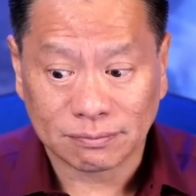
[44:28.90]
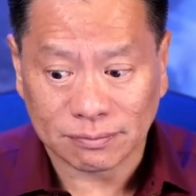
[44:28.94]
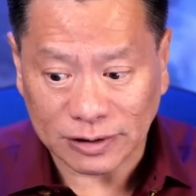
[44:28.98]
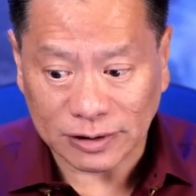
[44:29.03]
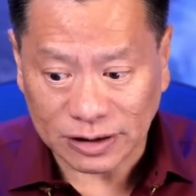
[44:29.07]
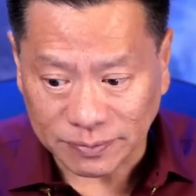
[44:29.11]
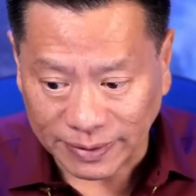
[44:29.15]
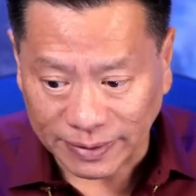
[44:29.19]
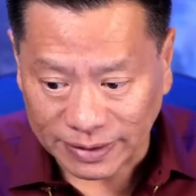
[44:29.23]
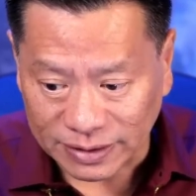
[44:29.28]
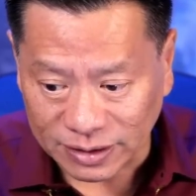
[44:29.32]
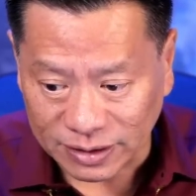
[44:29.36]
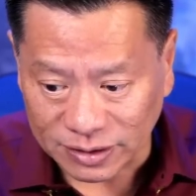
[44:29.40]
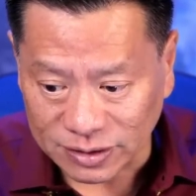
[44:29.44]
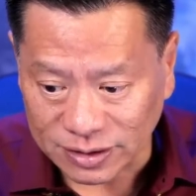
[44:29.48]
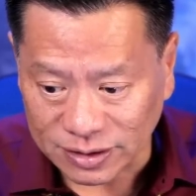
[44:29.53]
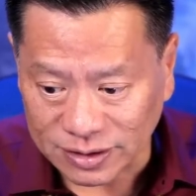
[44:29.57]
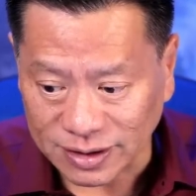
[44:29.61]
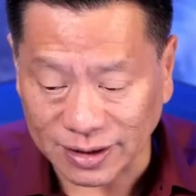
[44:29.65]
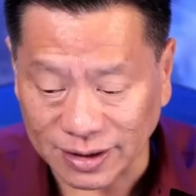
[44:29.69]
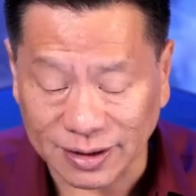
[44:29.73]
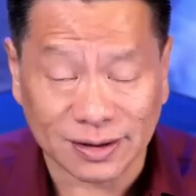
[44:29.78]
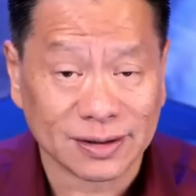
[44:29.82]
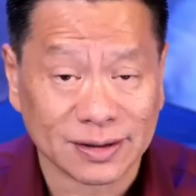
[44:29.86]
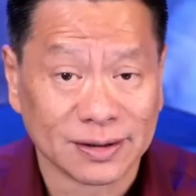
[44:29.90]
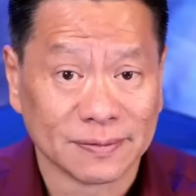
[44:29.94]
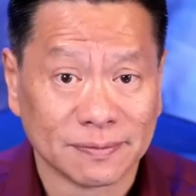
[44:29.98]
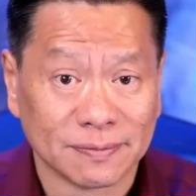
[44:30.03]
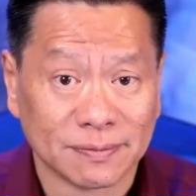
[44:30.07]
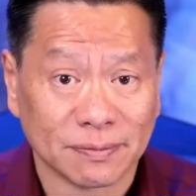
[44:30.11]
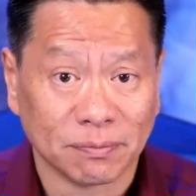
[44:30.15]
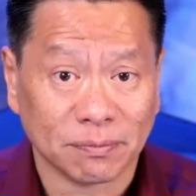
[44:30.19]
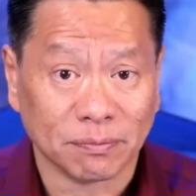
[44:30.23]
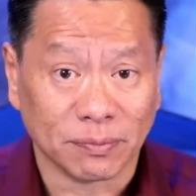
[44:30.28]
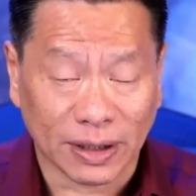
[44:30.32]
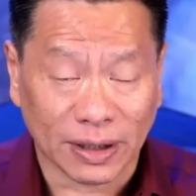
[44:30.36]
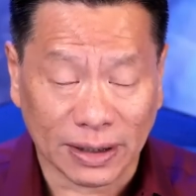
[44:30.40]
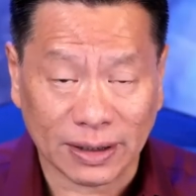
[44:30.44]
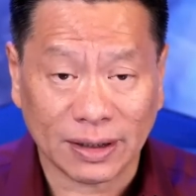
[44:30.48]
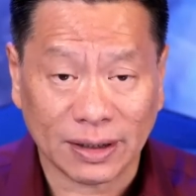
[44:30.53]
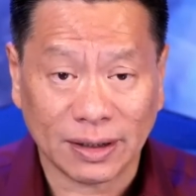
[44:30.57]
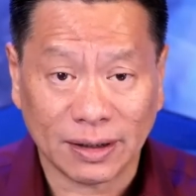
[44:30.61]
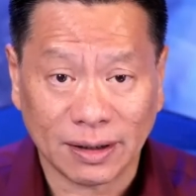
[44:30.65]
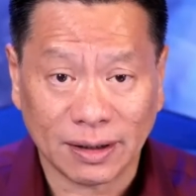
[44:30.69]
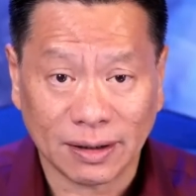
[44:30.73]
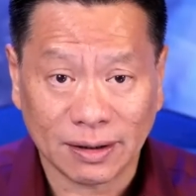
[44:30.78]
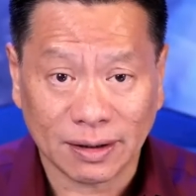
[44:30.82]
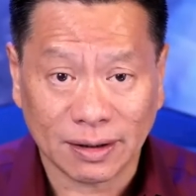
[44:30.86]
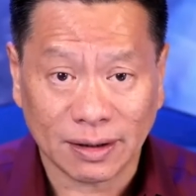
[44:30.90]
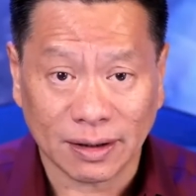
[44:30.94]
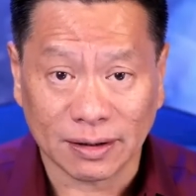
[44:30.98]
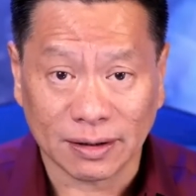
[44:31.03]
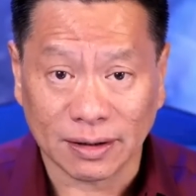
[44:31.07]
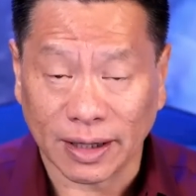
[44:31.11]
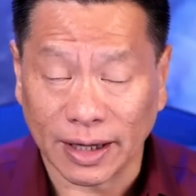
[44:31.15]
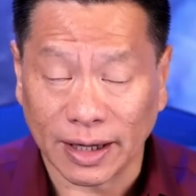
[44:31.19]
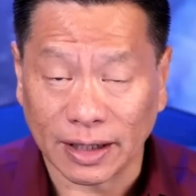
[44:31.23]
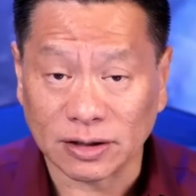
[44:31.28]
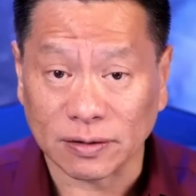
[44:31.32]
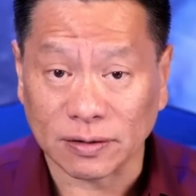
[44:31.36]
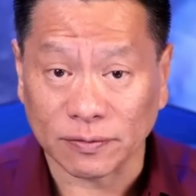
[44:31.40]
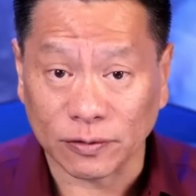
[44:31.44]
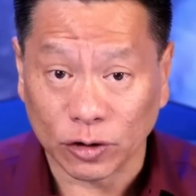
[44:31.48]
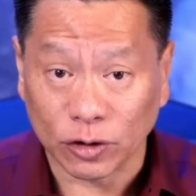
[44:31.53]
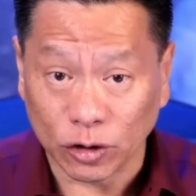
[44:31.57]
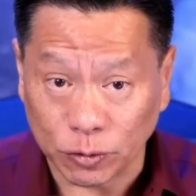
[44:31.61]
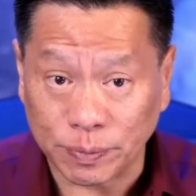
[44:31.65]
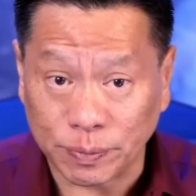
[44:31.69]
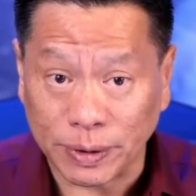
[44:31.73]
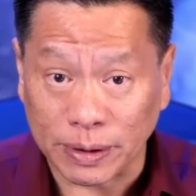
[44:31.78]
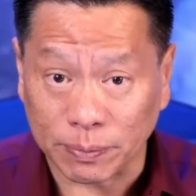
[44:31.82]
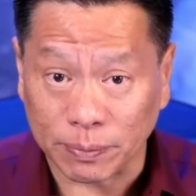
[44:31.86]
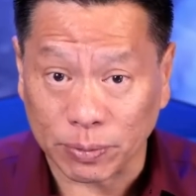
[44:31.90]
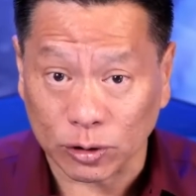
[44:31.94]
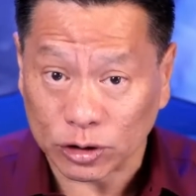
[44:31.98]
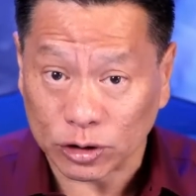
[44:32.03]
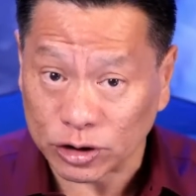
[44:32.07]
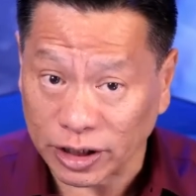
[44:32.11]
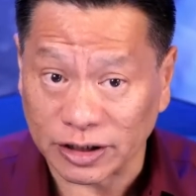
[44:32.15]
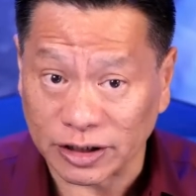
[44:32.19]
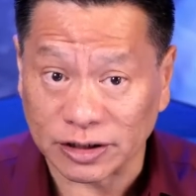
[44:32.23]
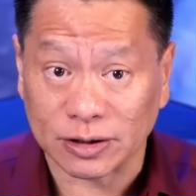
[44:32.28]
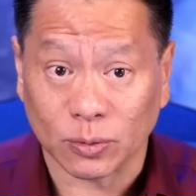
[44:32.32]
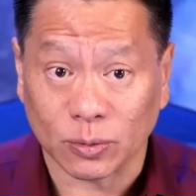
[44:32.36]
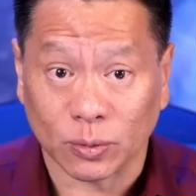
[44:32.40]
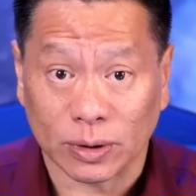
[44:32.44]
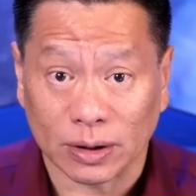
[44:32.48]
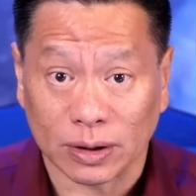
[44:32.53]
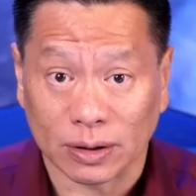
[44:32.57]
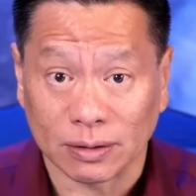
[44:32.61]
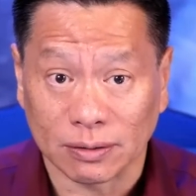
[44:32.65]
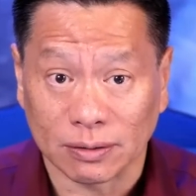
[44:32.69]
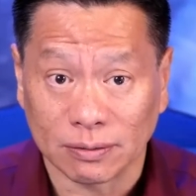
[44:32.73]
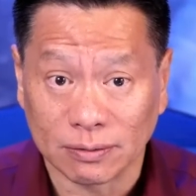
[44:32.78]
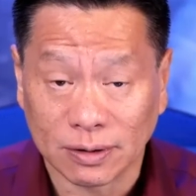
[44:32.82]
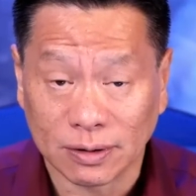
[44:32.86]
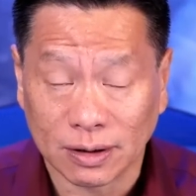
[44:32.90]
As my teacher says, money in the hands of good people change the world.